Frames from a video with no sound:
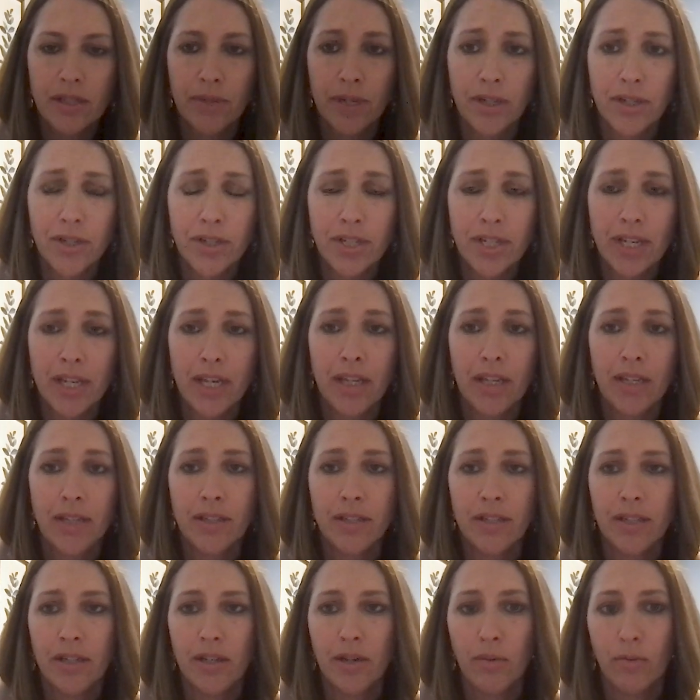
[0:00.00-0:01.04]

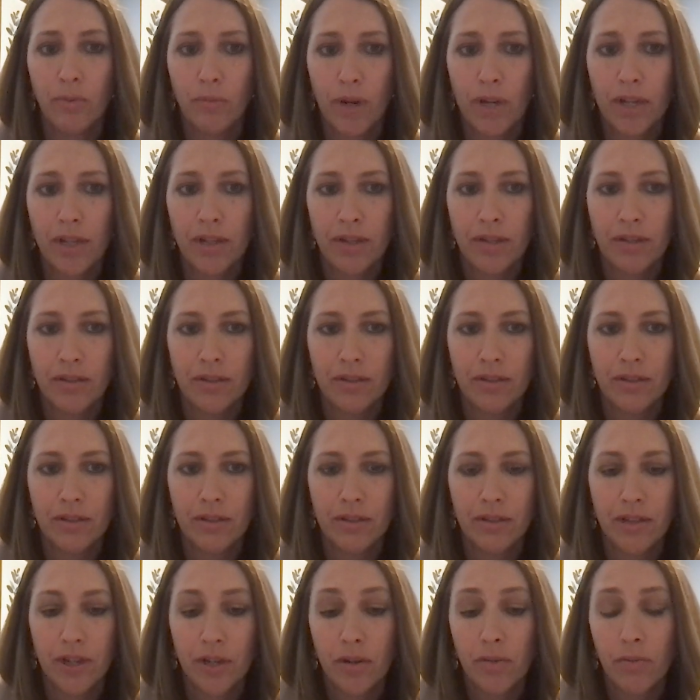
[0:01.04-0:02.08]
understand, what
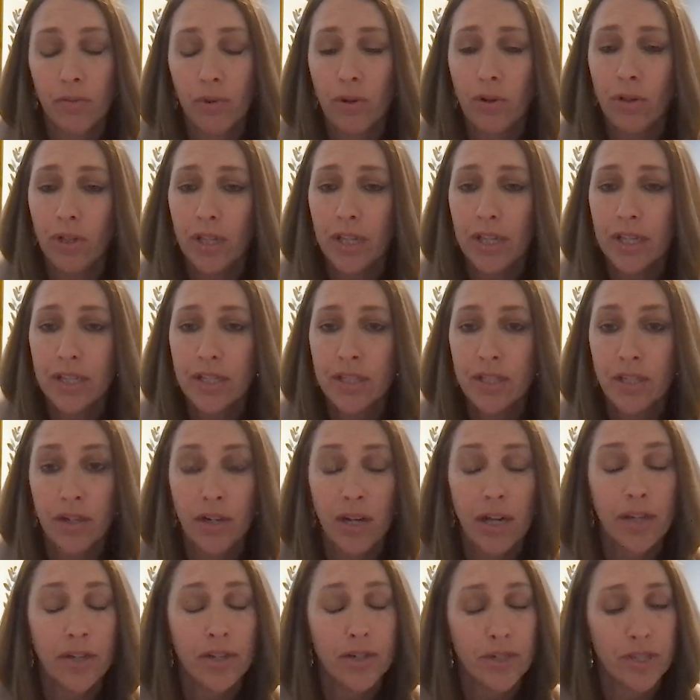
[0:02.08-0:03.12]
their role is, you're
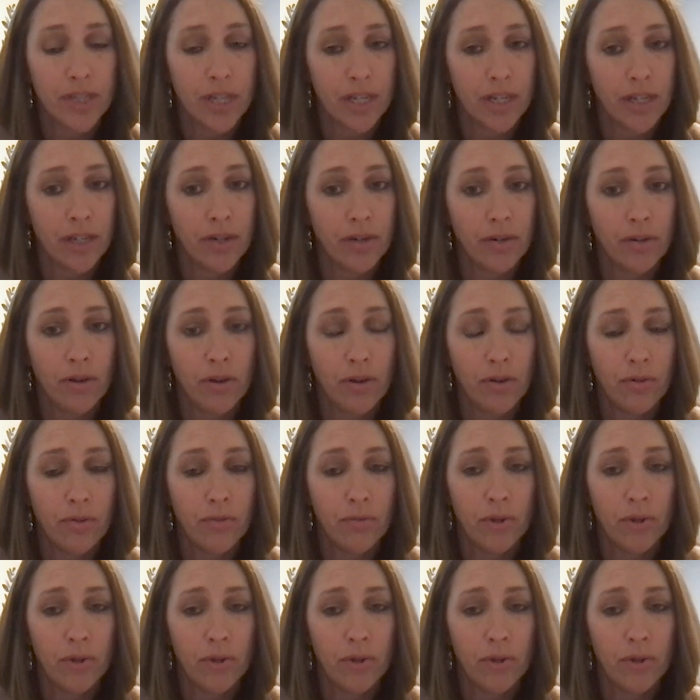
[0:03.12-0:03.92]
understanding your own